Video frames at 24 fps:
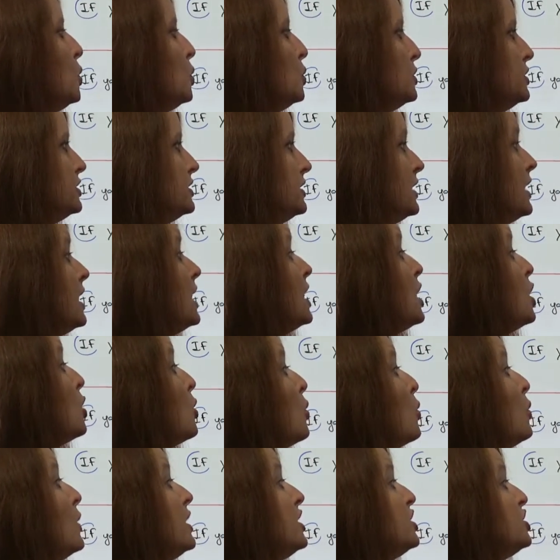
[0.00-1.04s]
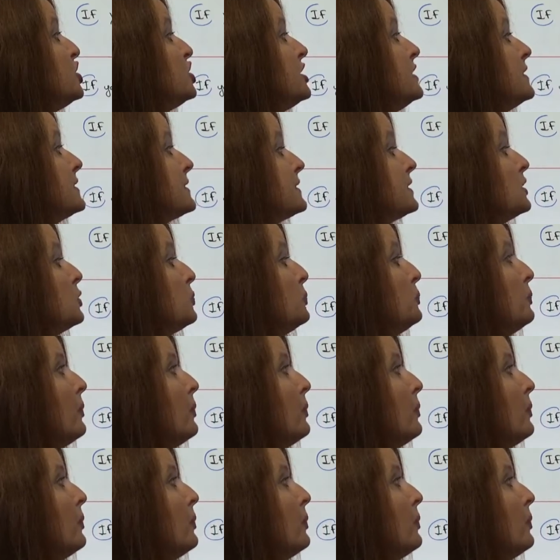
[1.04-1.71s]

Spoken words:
would, which is the